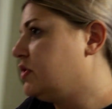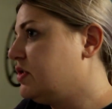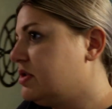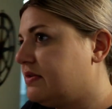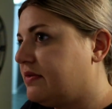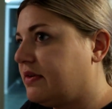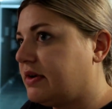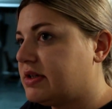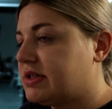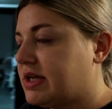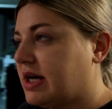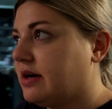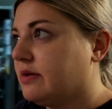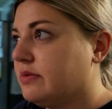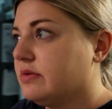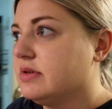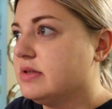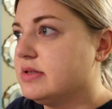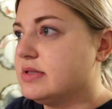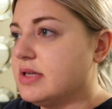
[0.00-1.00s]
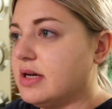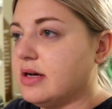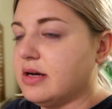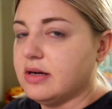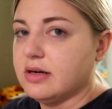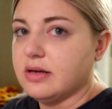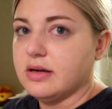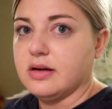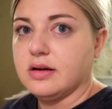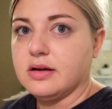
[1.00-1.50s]
Most of our towels
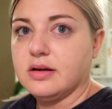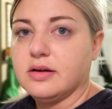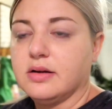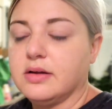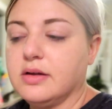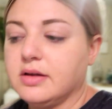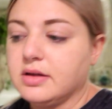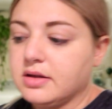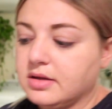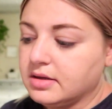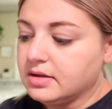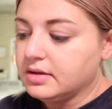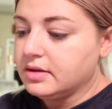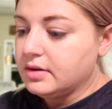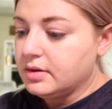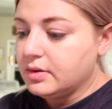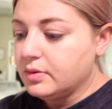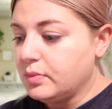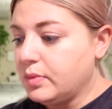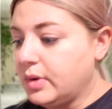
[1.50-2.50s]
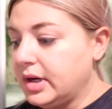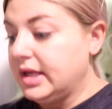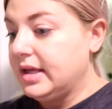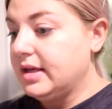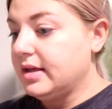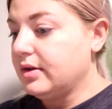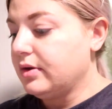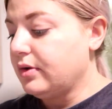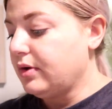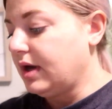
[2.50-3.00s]
are
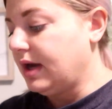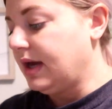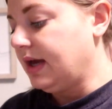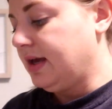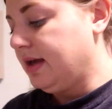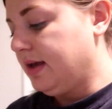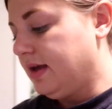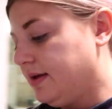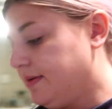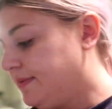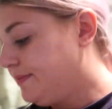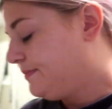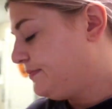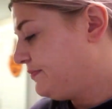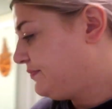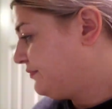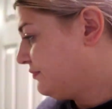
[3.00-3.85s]
white and gray.